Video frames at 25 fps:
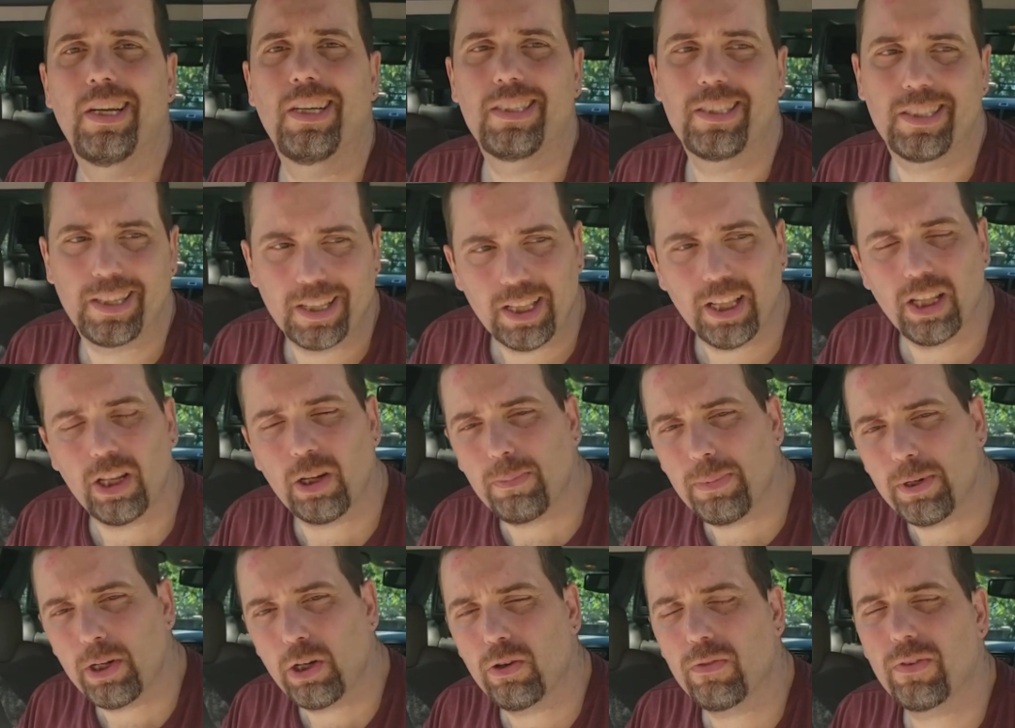It's a little
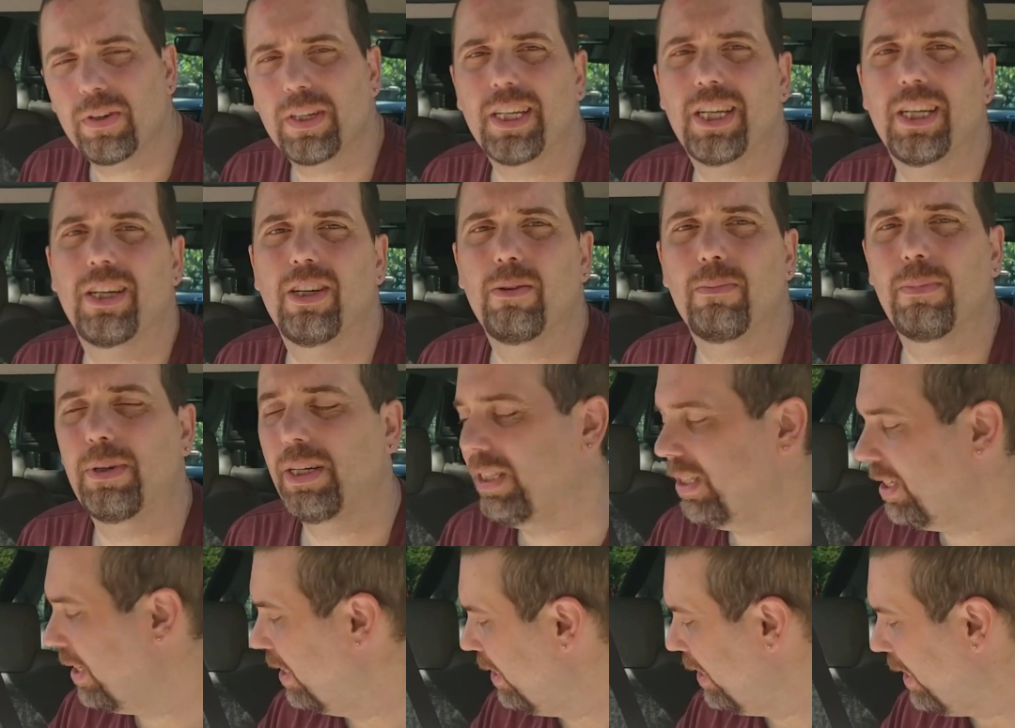bit overkill, but
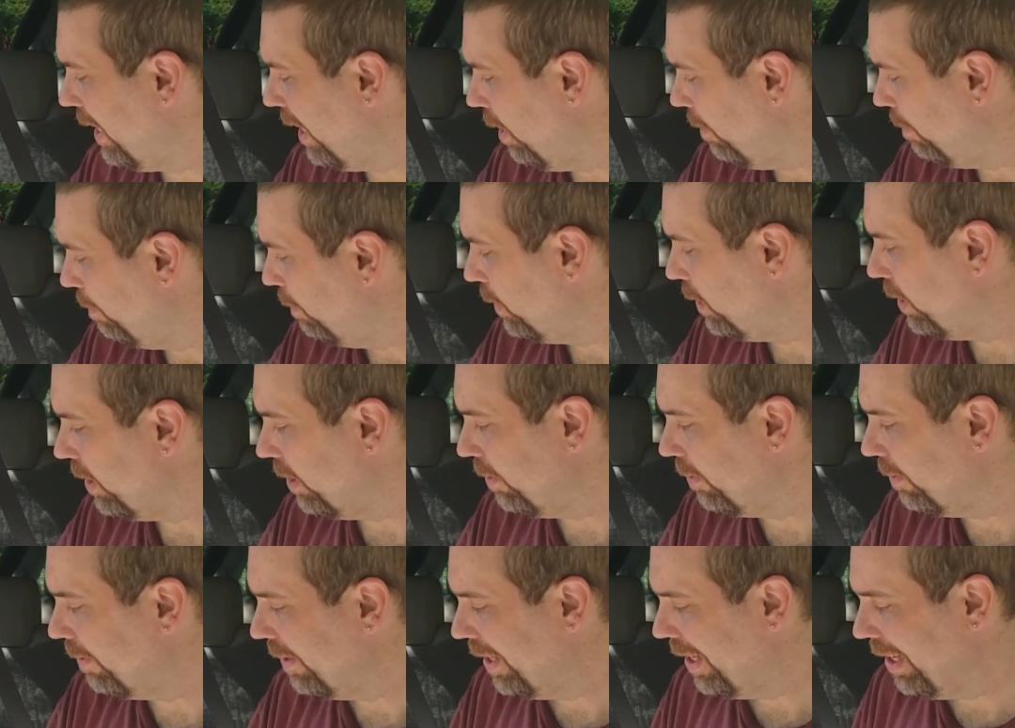it does help. So
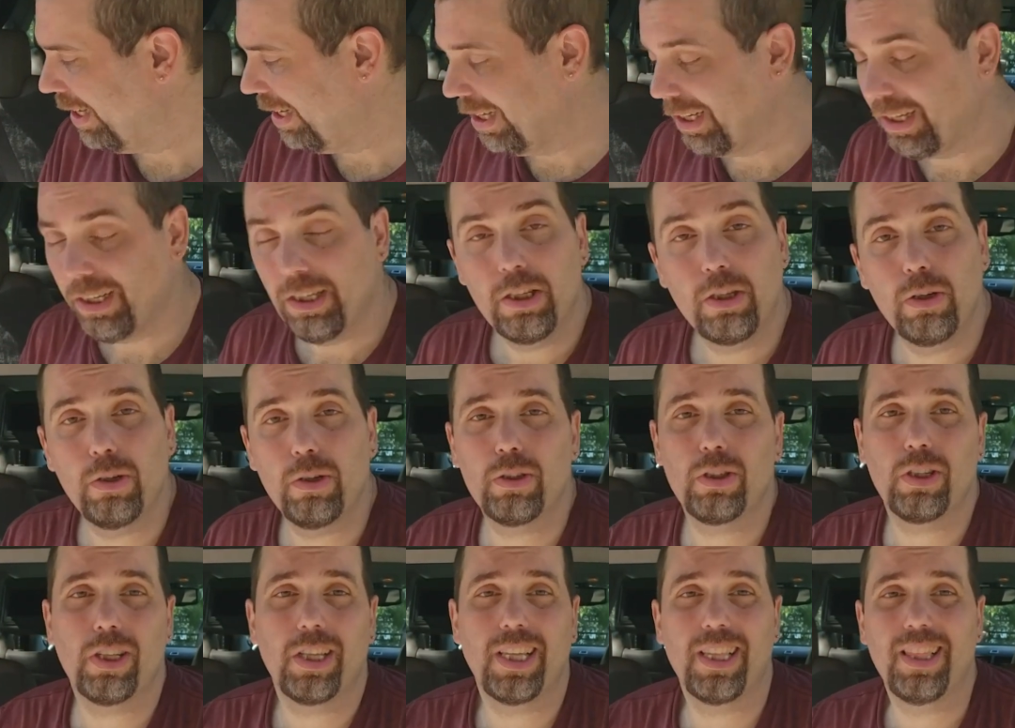
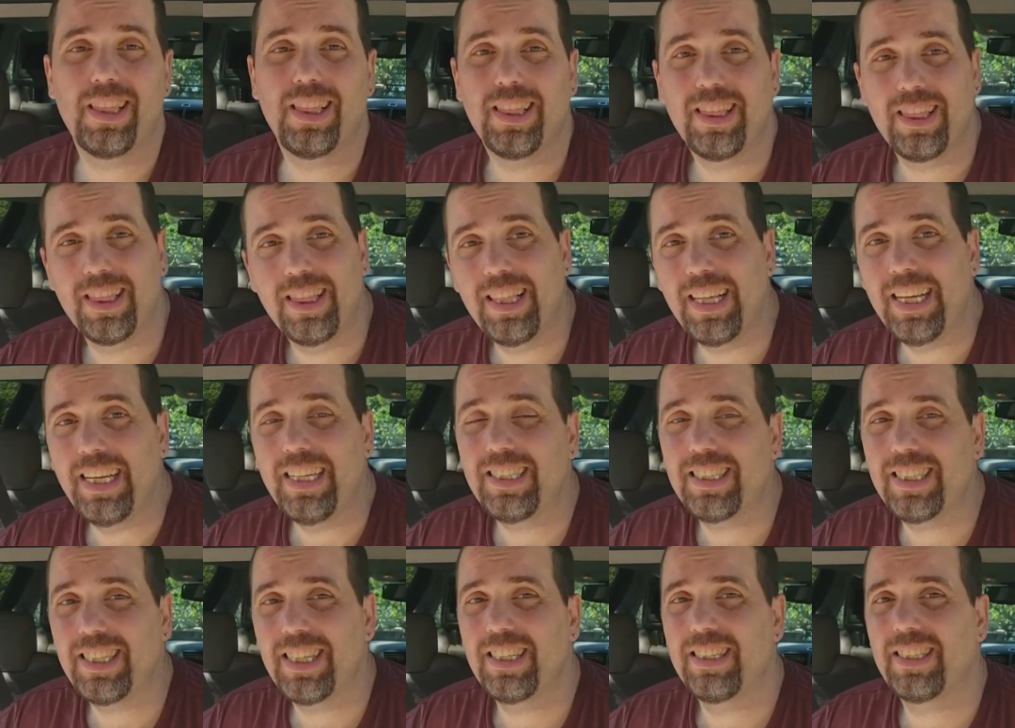usually
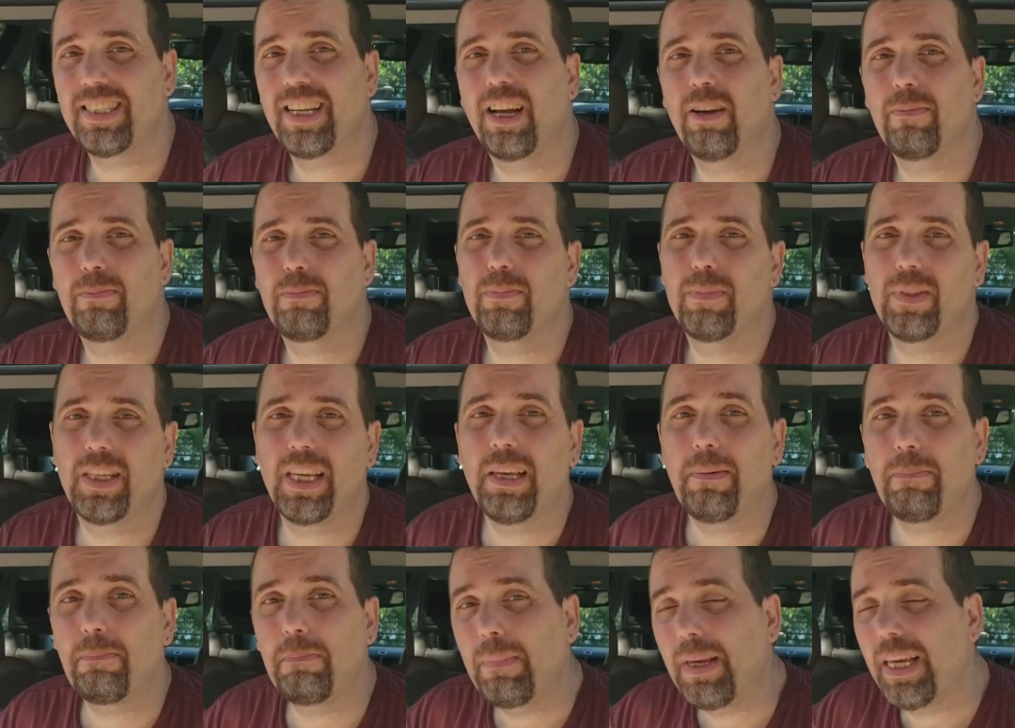these things help
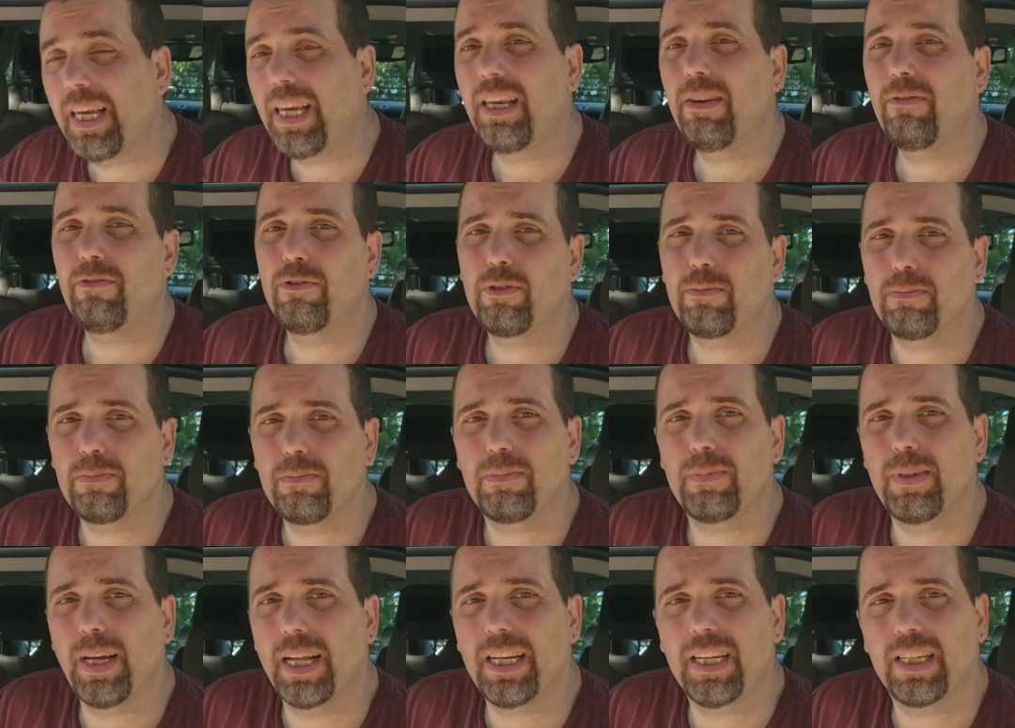keep me from
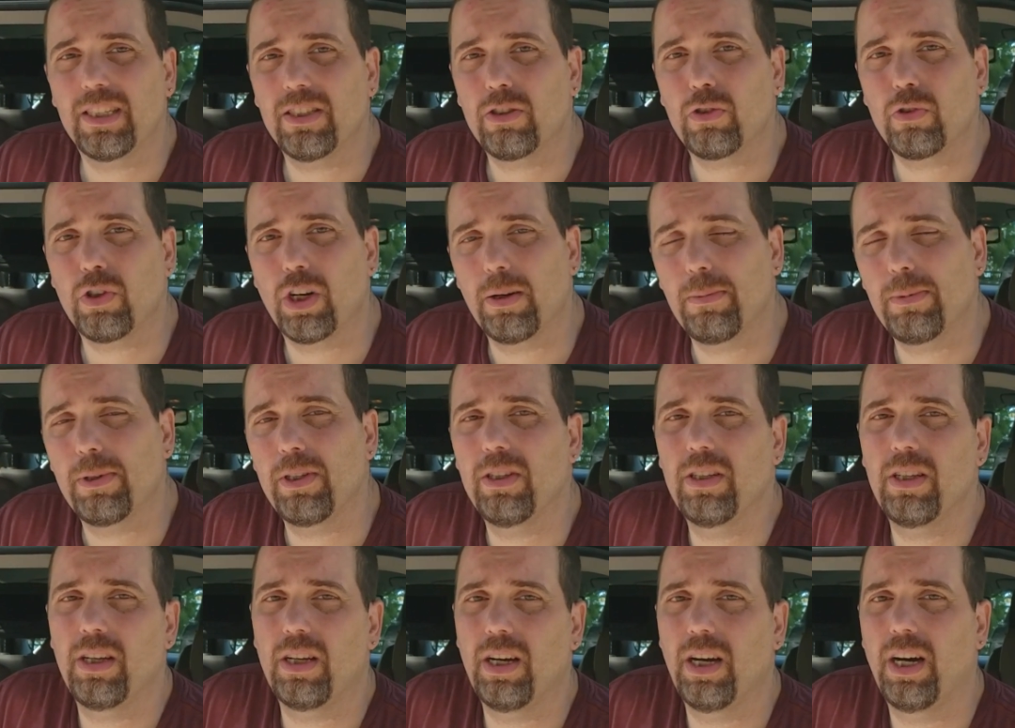getting into trouble.
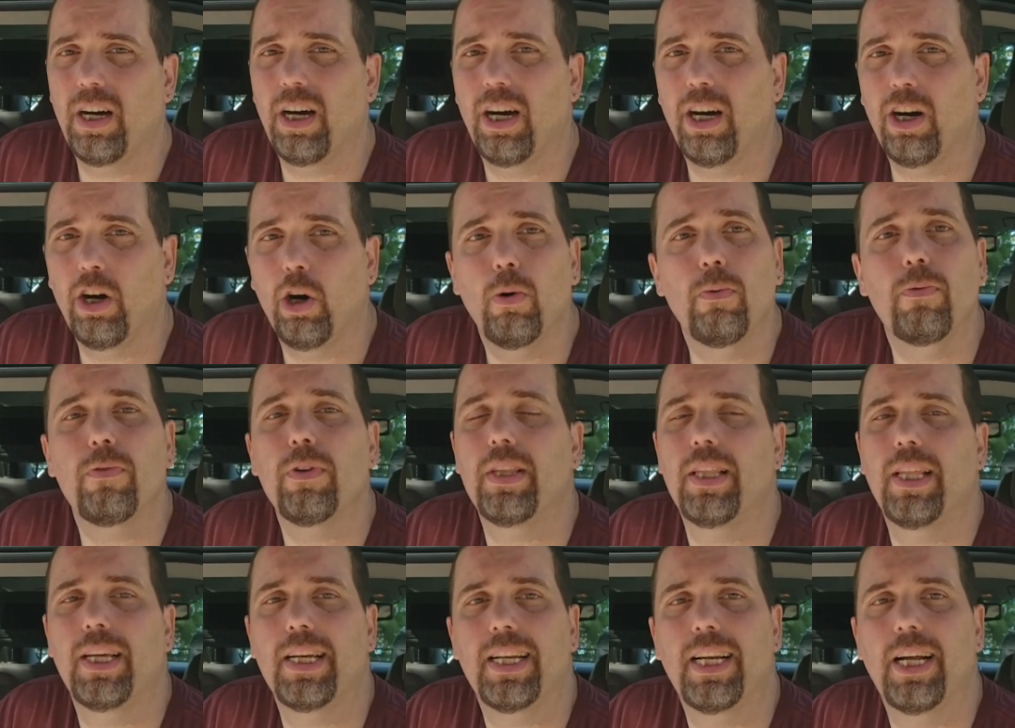
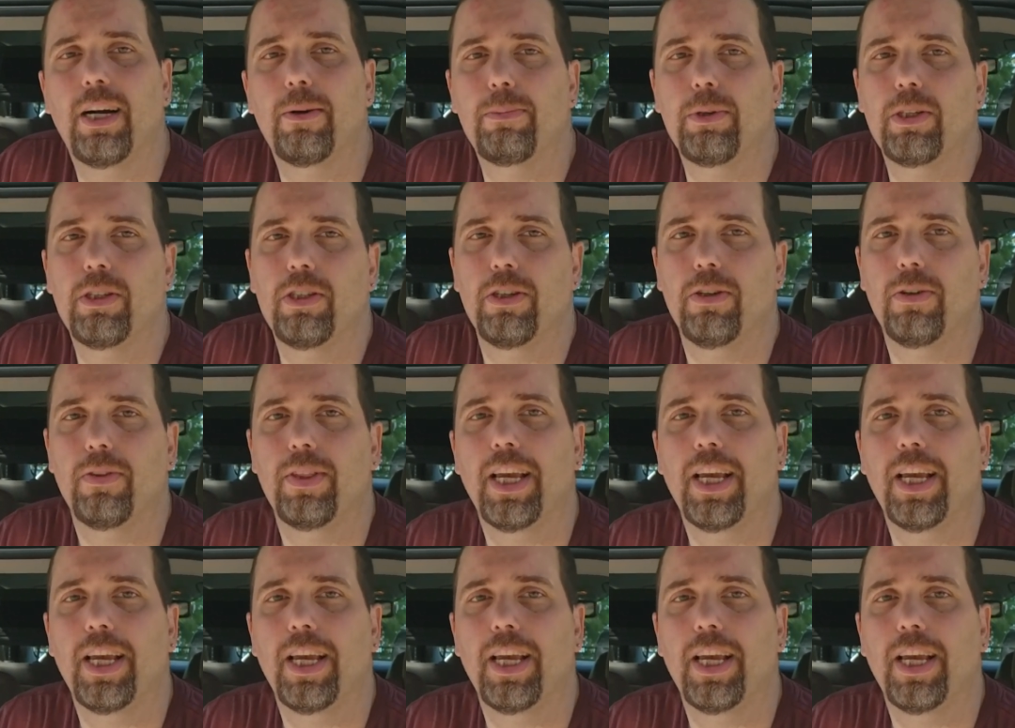Hopefully they can help you too.